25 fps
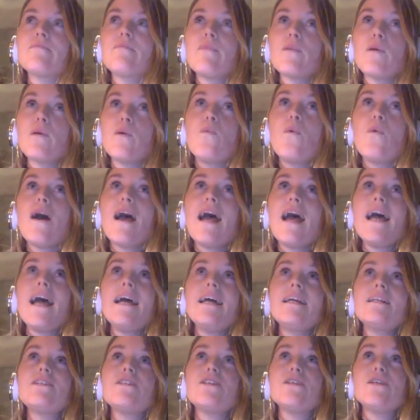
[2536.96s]

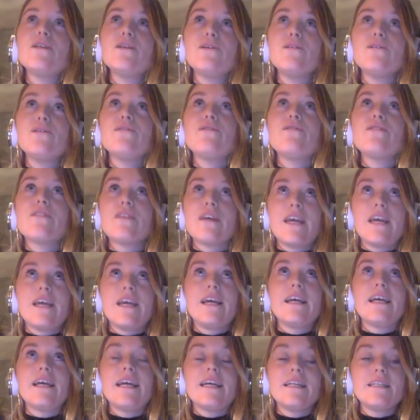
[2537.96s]
where do you
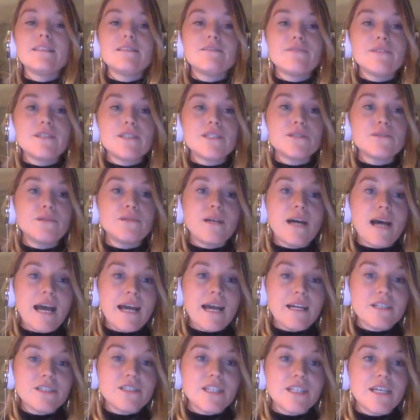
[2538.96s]
think individual
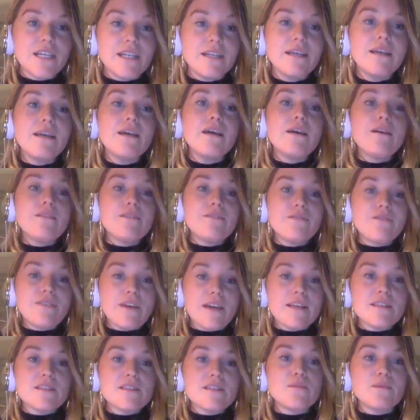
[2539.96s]
action
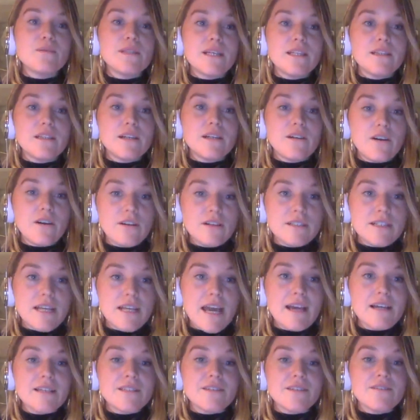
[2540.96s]
fits within the
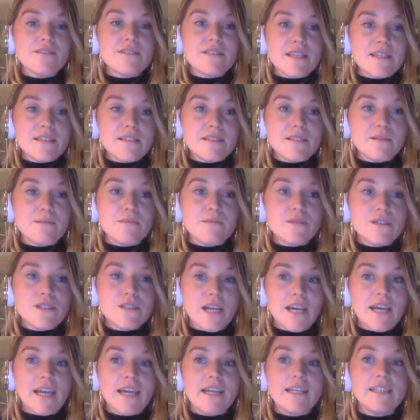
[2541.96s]
context of systems
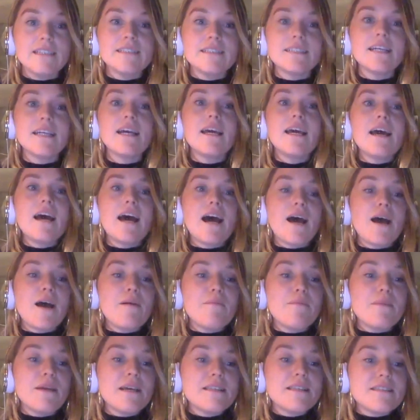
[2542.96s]
change?
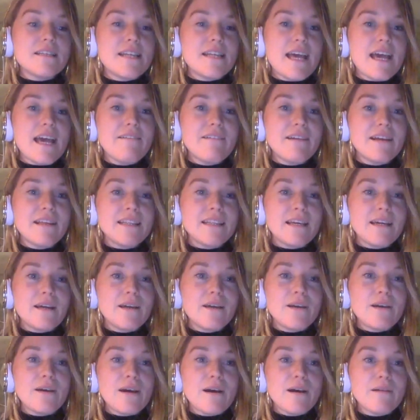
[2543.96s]
It's an area that
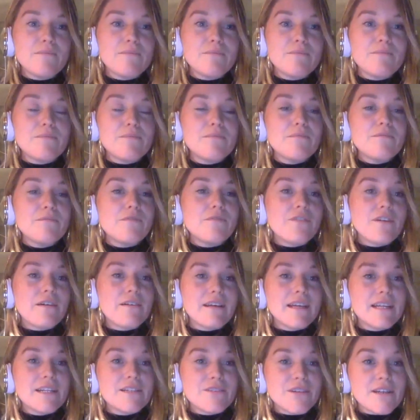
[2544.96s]
I'm
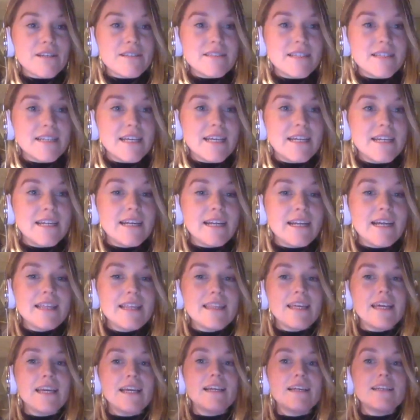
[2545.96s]
very interested in, and I
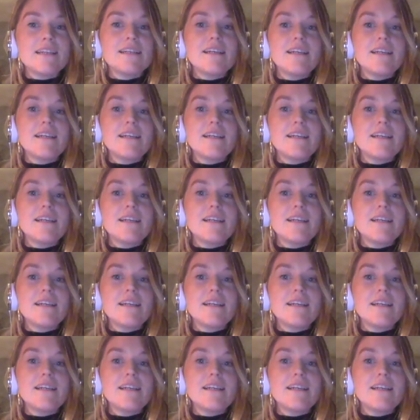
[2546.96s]
think,